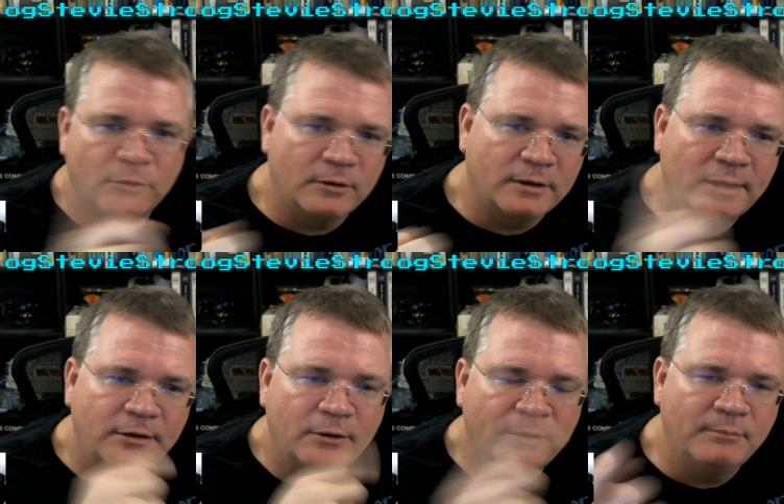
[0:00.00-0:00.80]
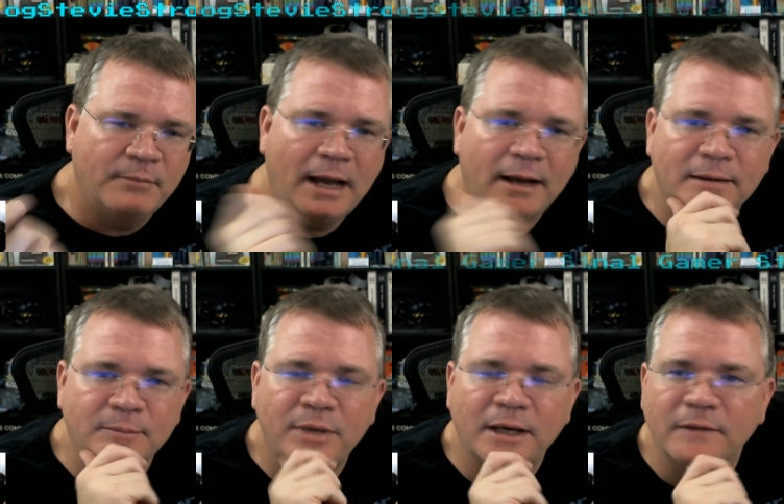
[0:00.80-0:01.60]
Orlando and back
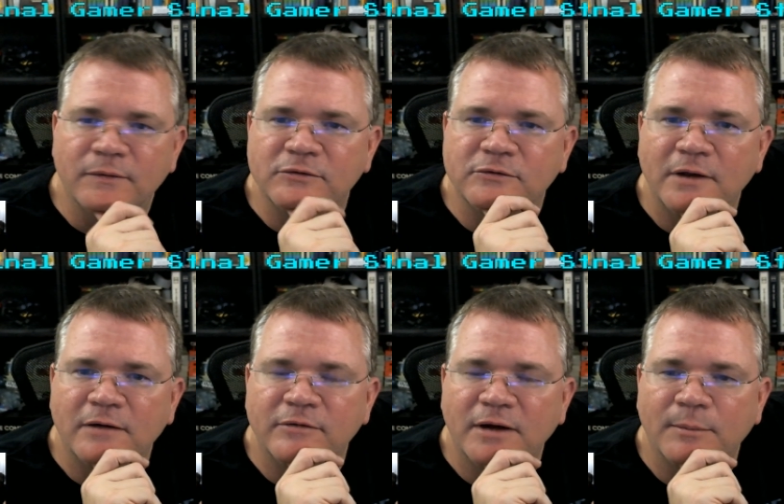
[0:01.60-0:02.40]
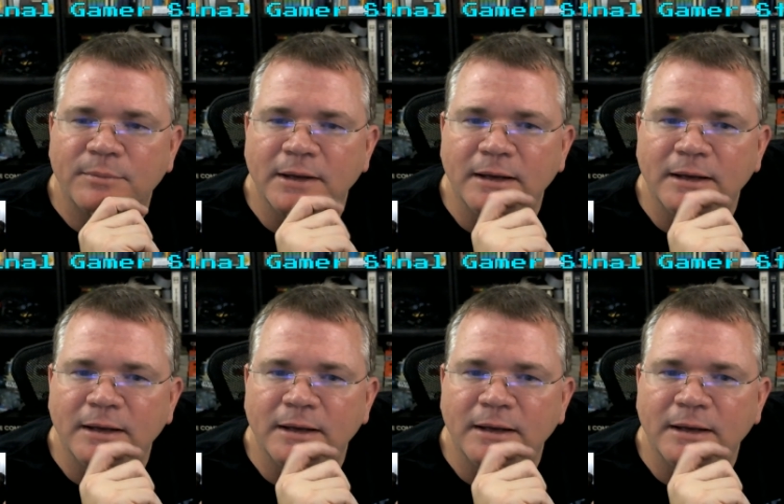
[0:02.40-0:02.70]
and picking this stuff up.